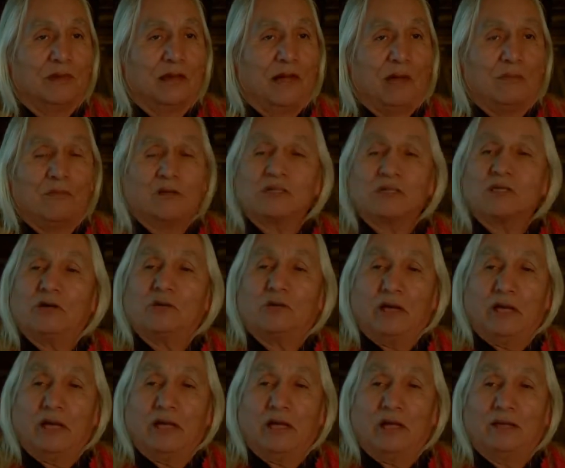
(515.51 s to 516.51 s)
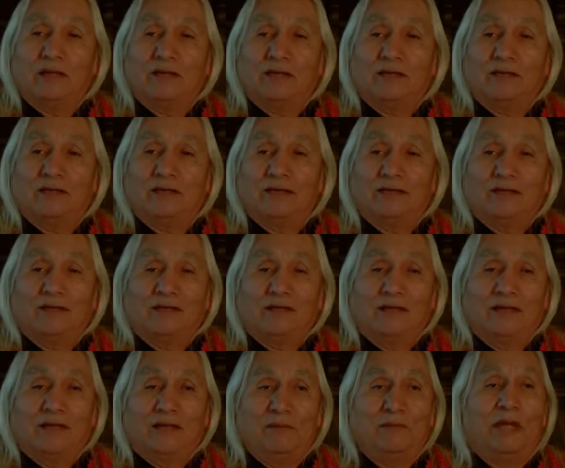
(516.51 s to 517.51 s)
I must go ahead
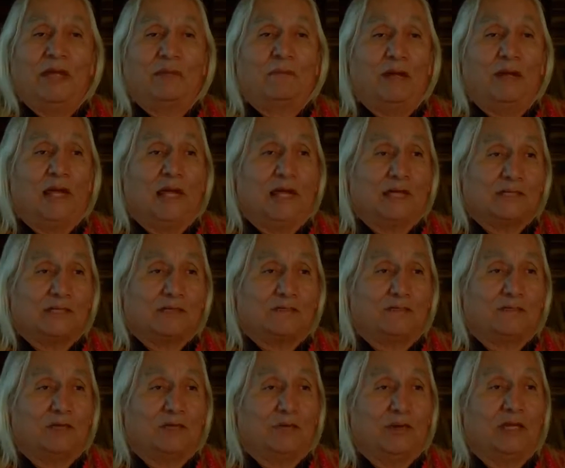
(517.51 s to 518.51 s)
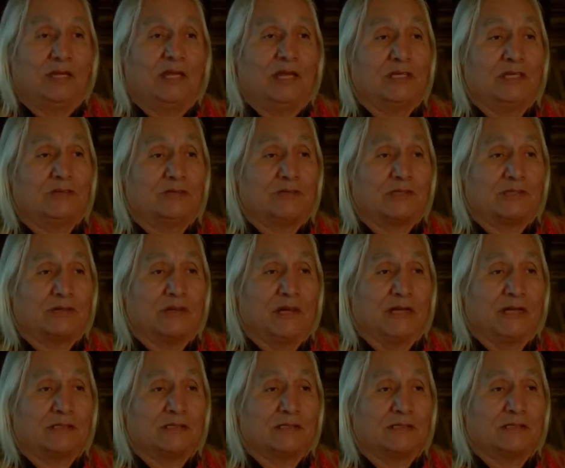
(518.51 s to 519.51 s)
and make plans for when danger
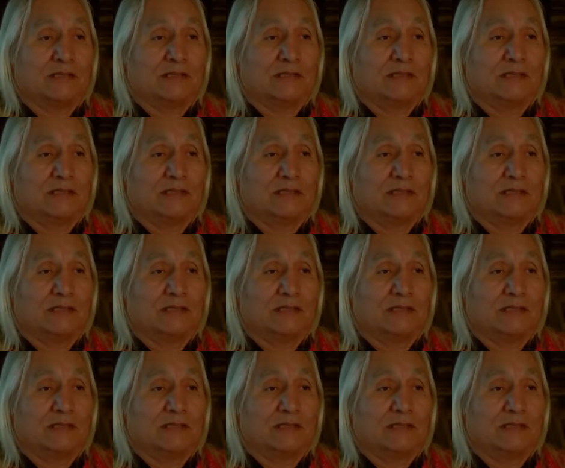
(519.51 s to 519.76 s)
strikes.